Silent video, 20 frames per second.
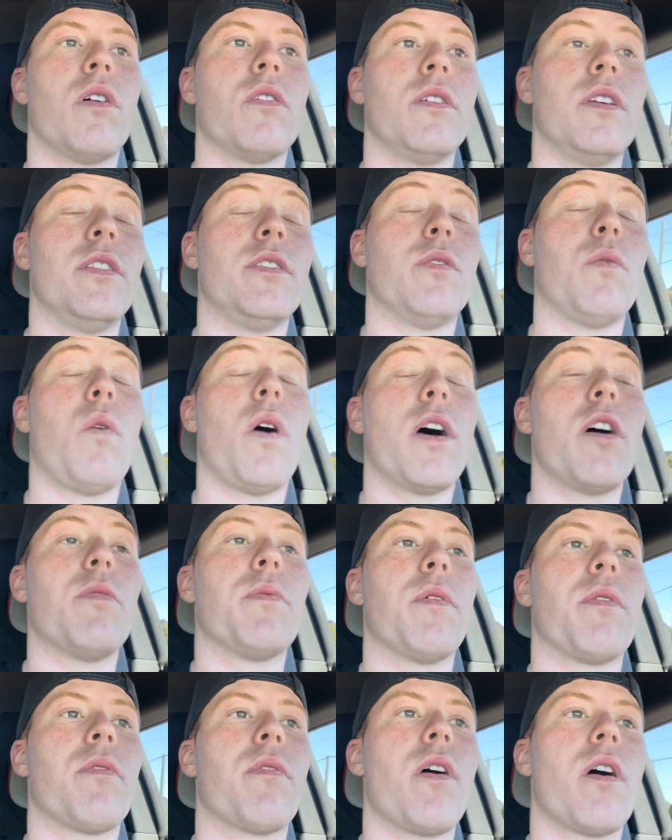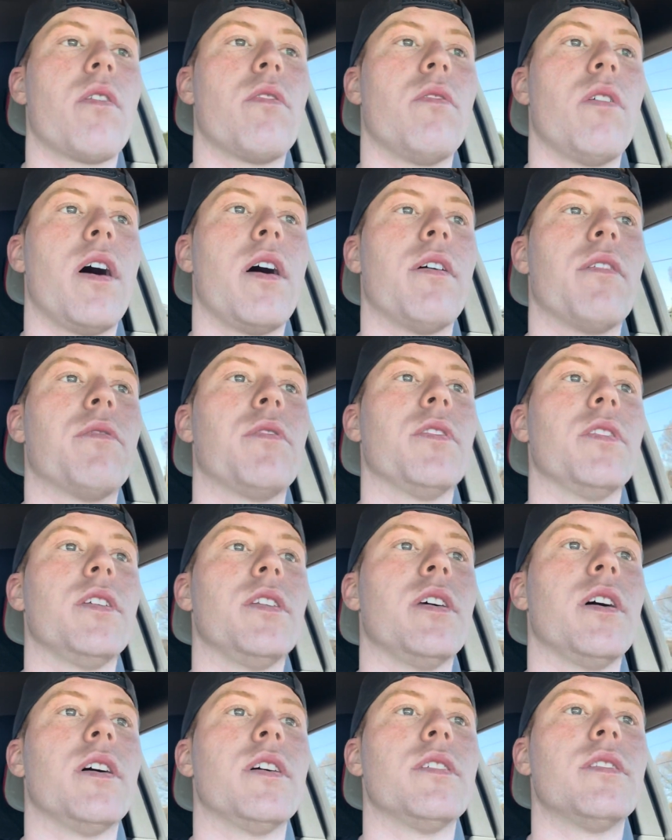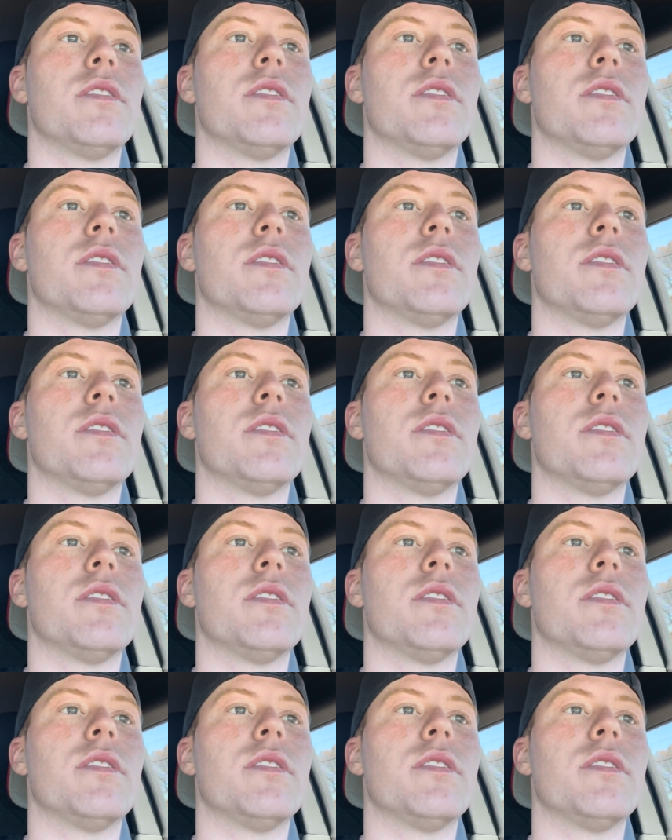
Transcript: into wide open throttle how it really does.